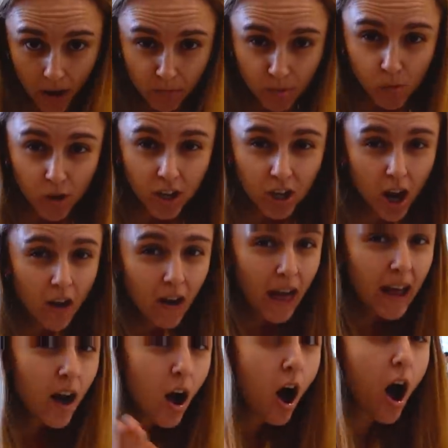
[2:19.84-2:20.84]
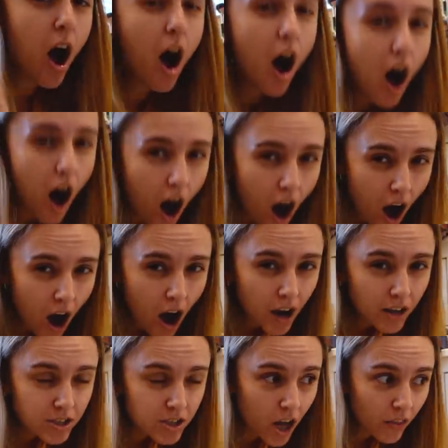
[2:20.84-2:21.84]
here. We want to go like
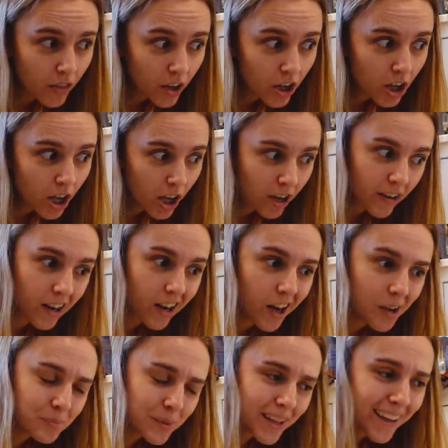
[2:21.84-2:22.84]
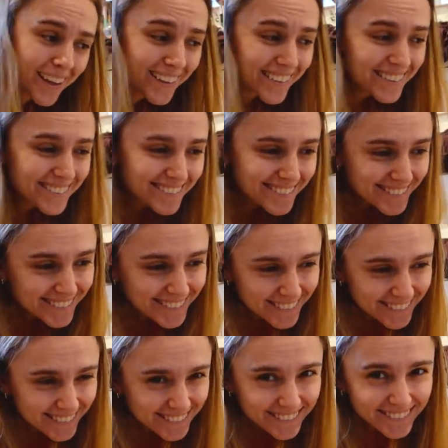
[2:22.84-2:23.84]
hard on the color. It can't be like,
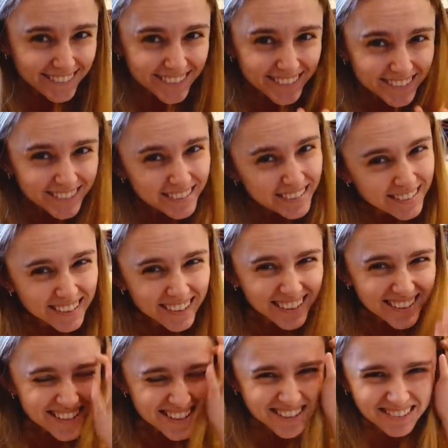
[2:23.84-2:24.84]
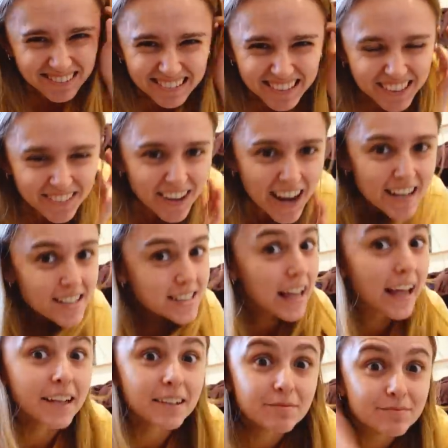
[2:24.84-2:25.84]
that's not really red. It's
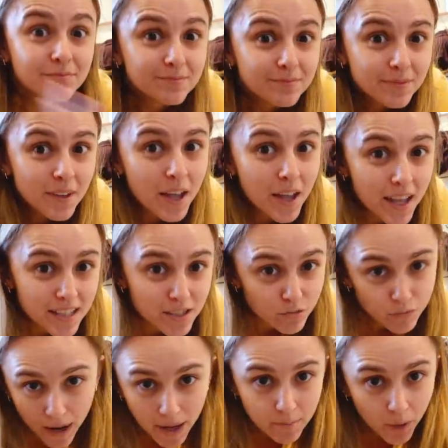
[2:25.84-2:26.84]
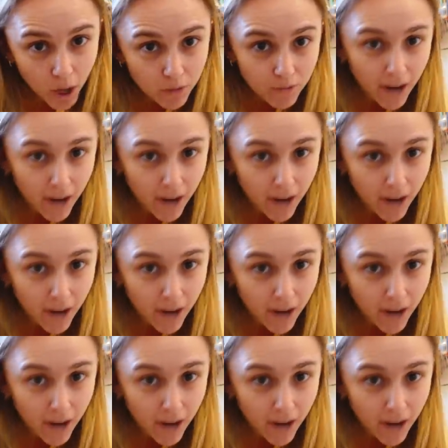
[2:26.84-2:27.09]
like, it's a rainbow